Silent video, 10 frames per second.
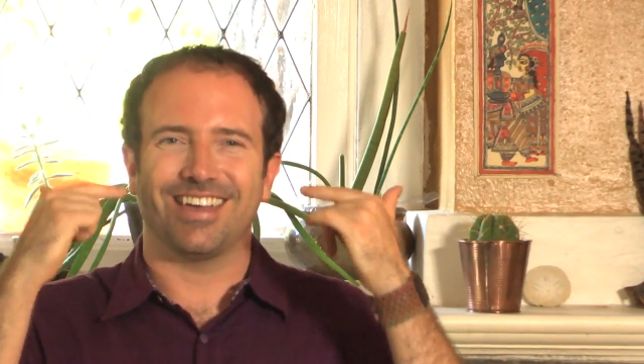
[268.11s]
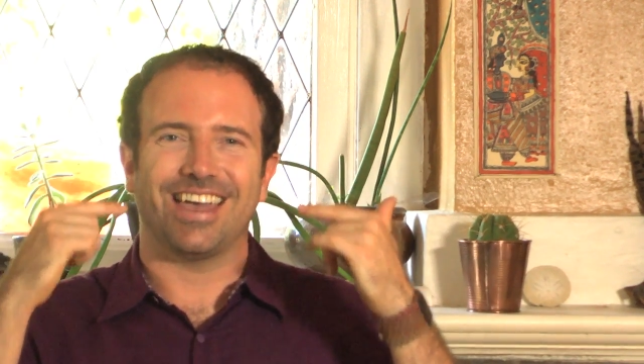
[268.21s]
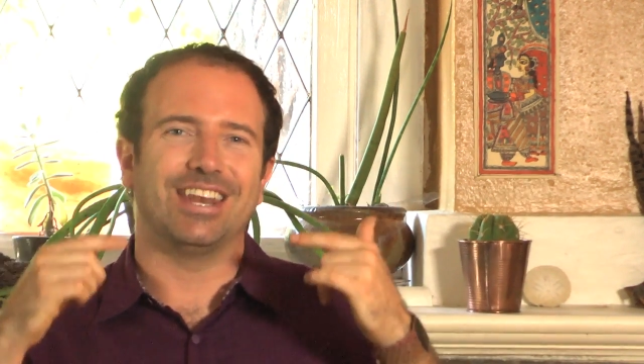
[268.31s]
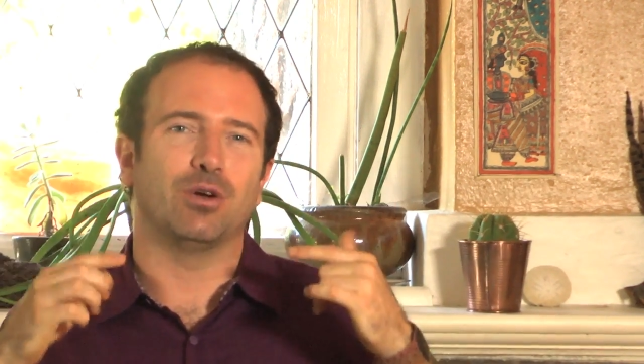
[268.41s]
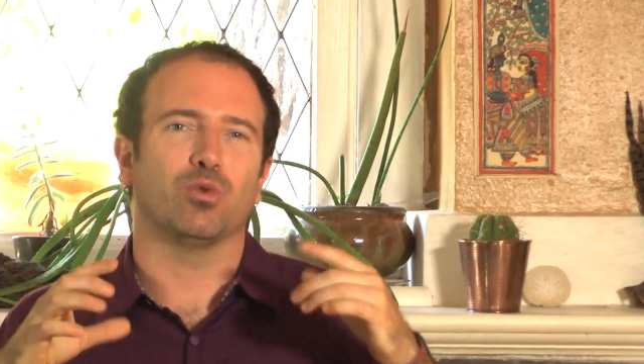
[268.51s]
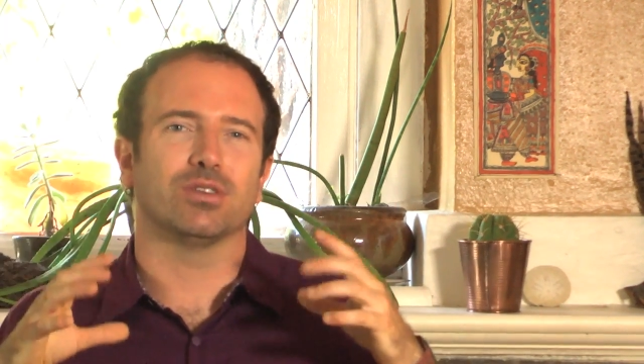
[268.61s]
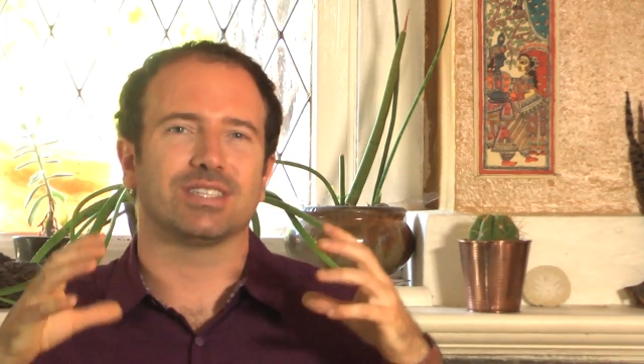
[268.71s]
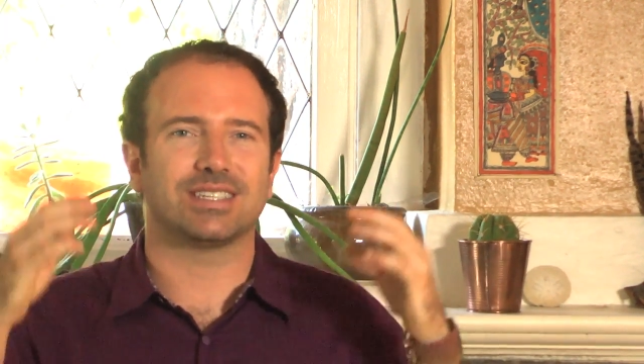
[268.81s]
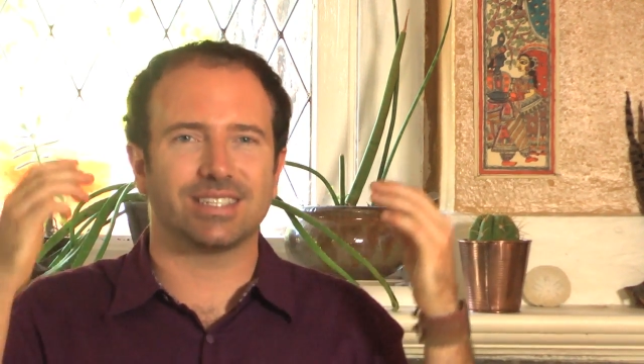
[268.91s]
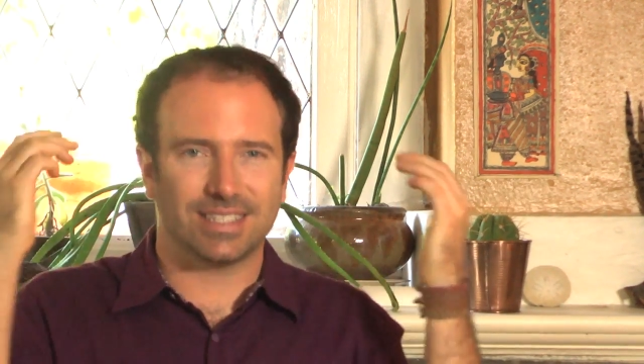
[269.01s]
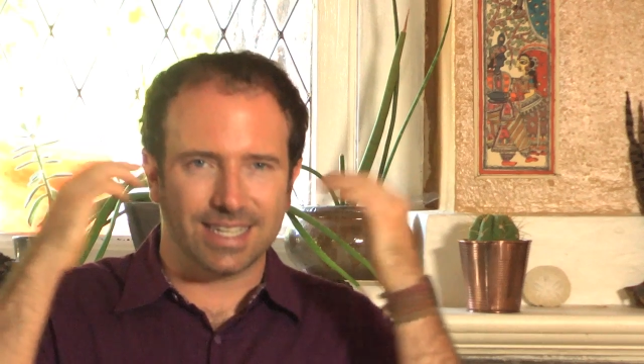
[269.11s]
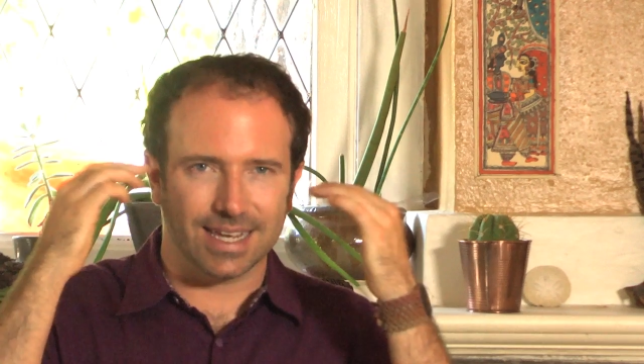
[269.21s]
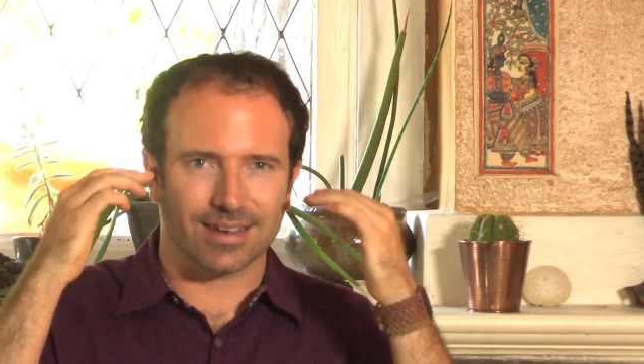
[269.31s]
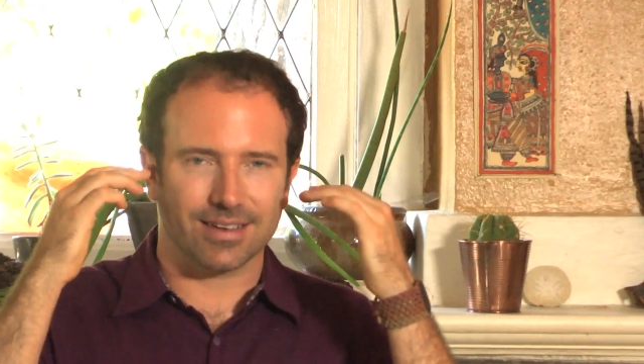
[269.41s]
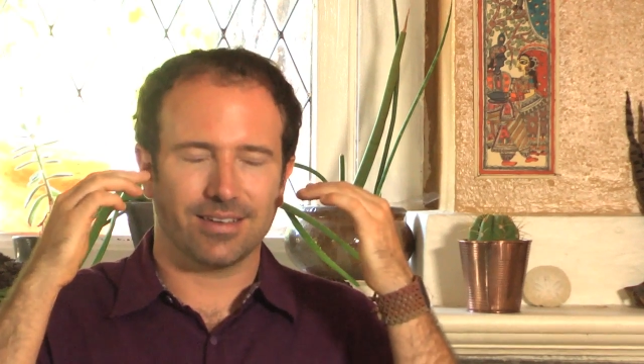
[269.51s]
and it will
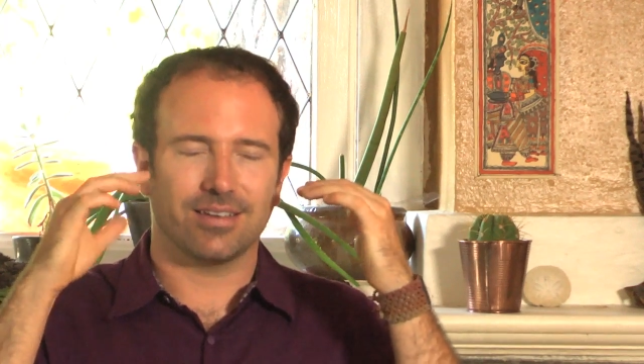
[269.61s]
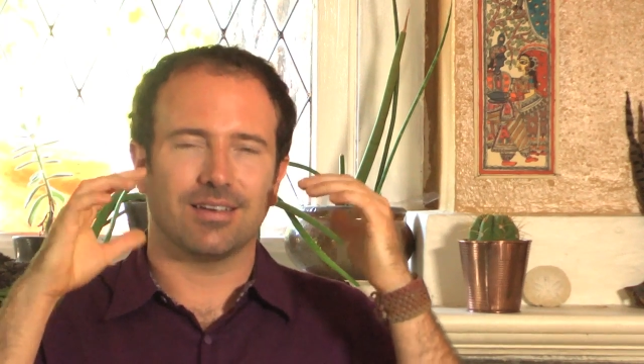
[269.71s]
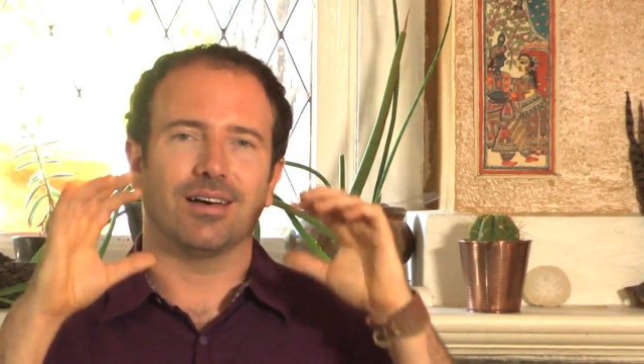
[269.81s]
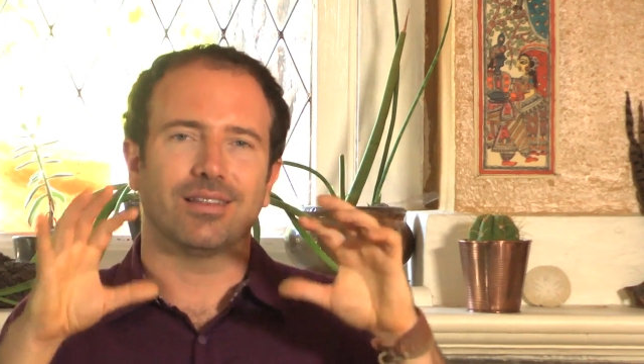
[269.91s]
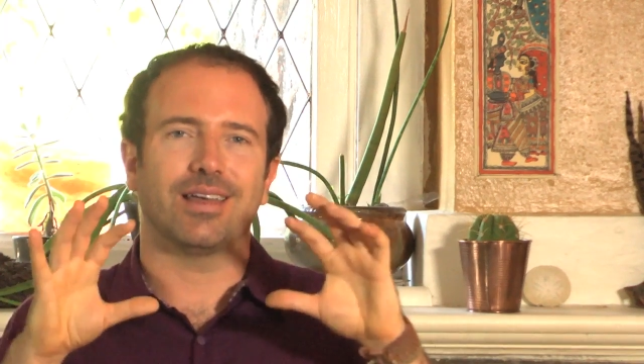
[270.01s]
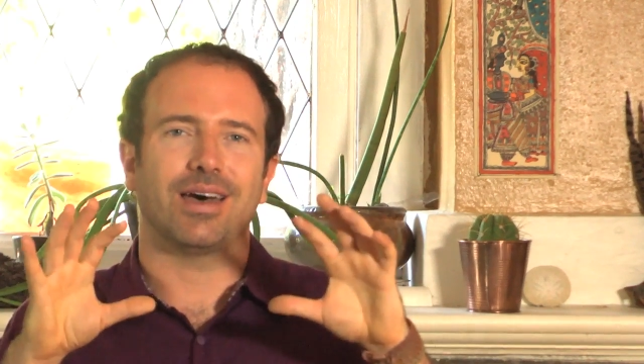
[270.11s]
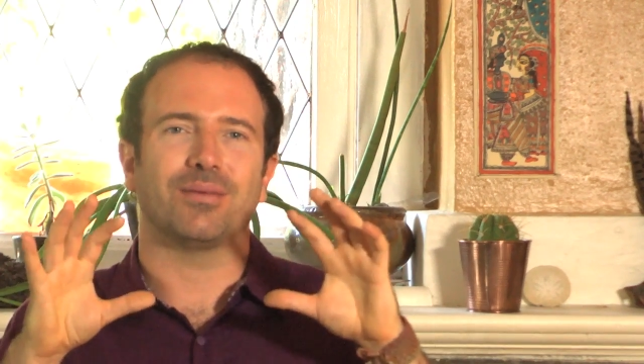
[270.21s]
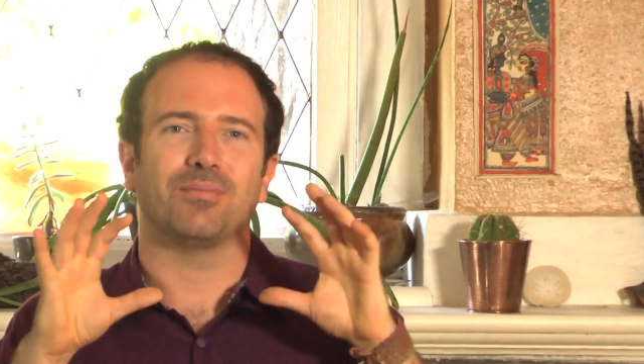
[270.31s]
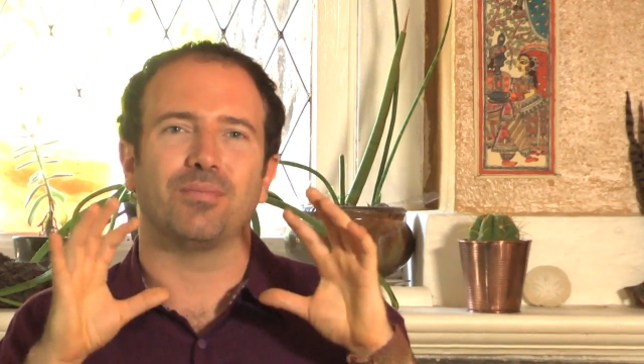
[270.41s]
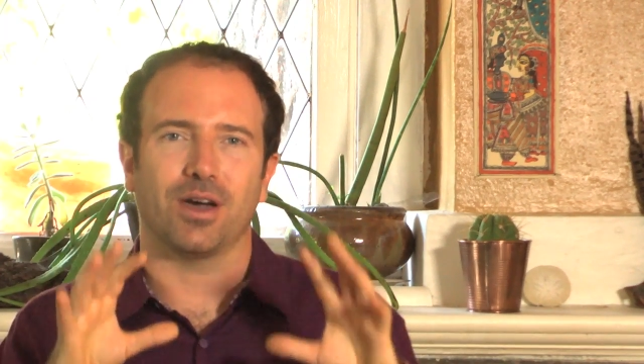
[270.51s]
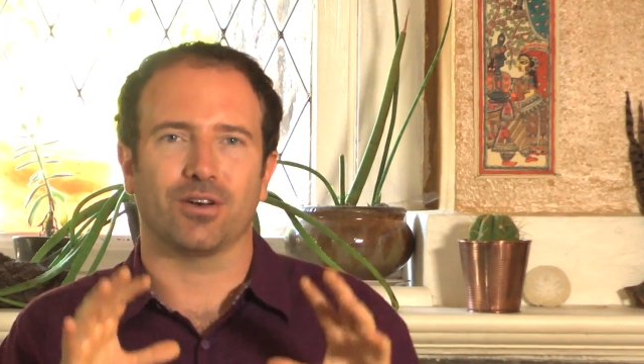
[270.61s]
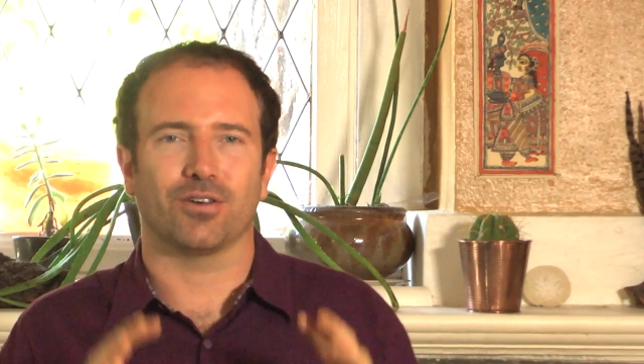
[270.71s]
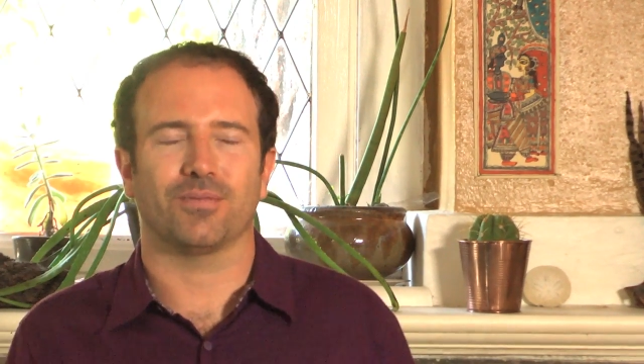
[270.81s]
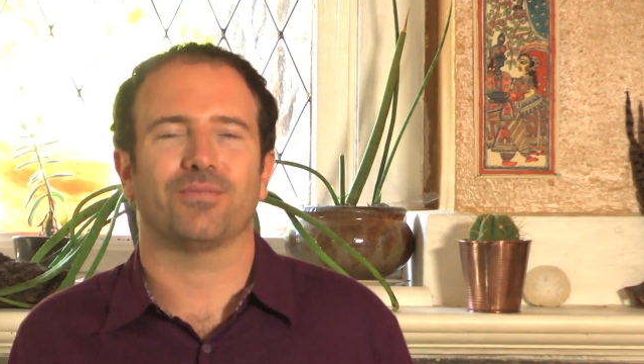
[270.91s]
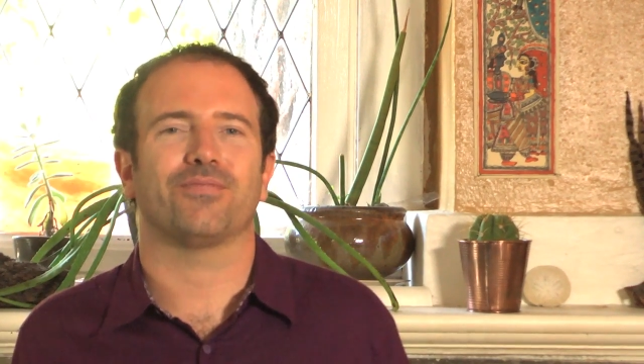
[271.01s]
stick a lot
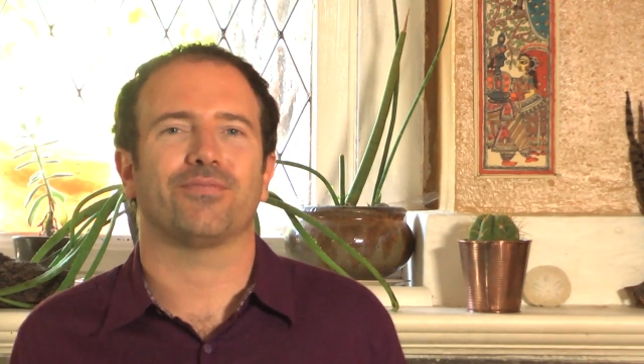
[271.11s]
better.